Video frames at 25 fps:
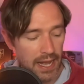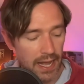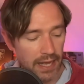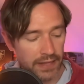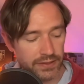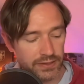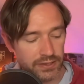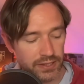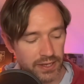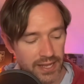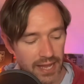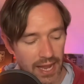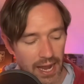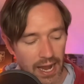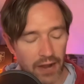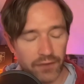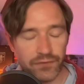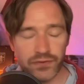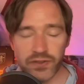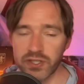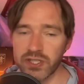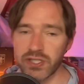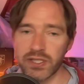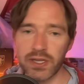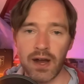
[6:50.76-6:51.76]
And so you
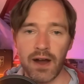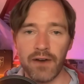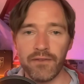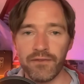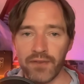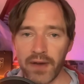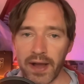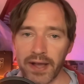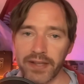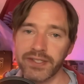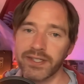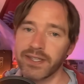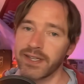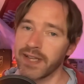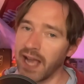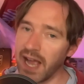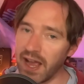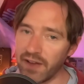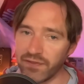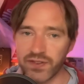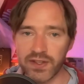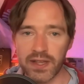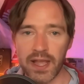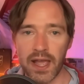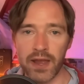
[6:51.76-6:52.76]
have to start fast, and you
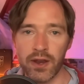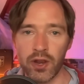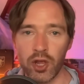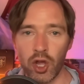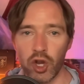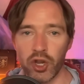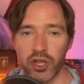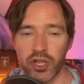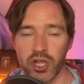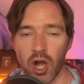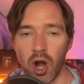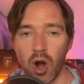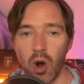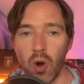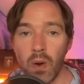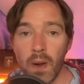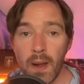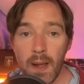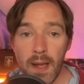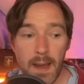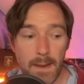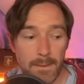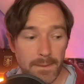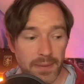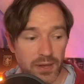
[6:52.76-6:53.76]
have to get an early goal,
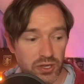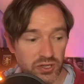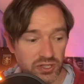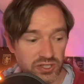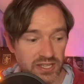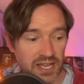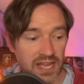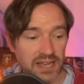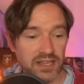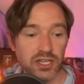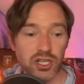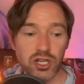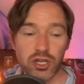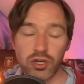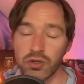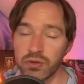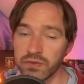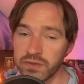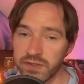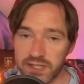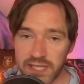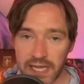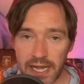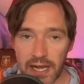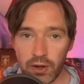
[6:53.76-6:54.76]
because then you can
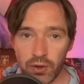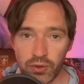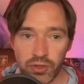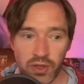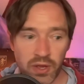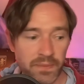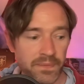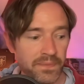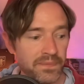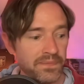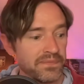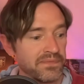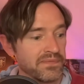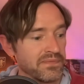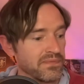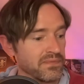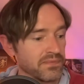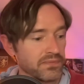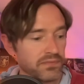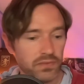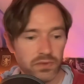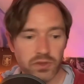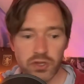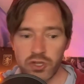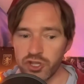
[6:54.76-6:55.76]
unsettle them.
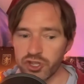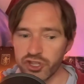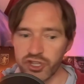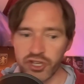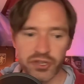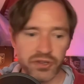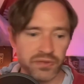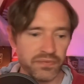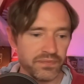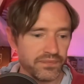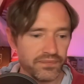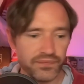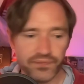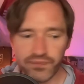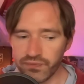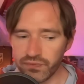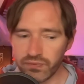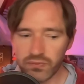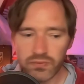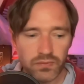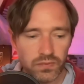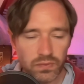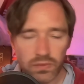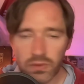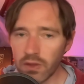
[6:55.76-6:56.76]
You can
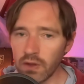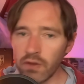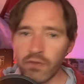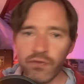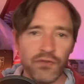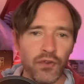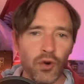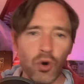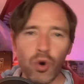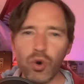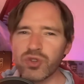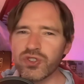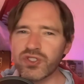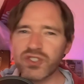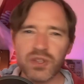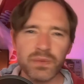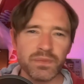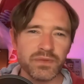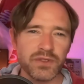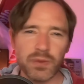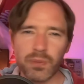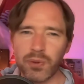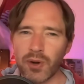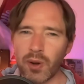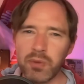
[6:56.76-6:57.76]
force
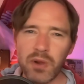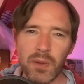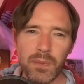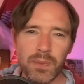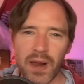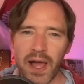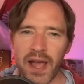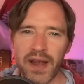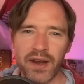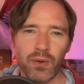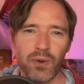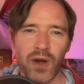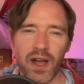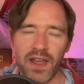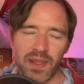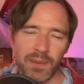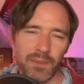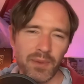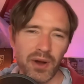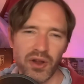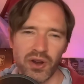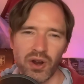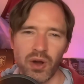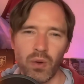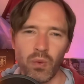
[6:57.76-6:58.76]
them to probably play in a way they
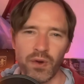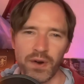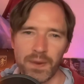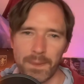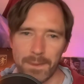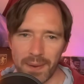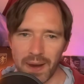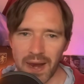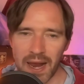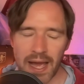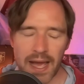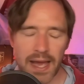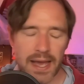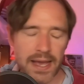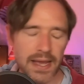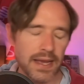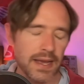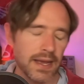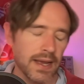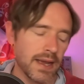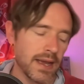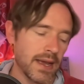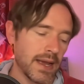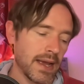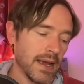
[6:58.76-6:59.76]
might not want to play.
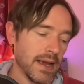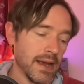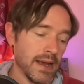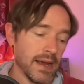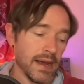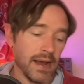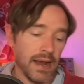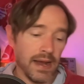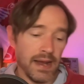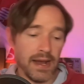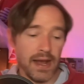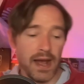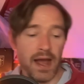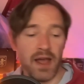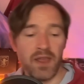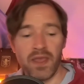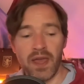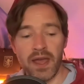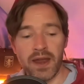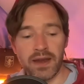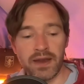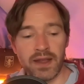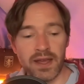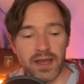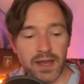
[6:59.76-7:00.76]
And
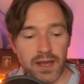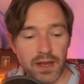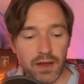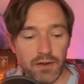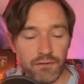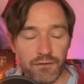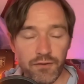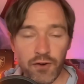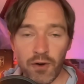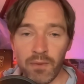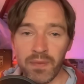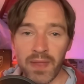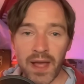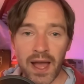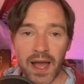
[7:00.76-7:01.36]
then from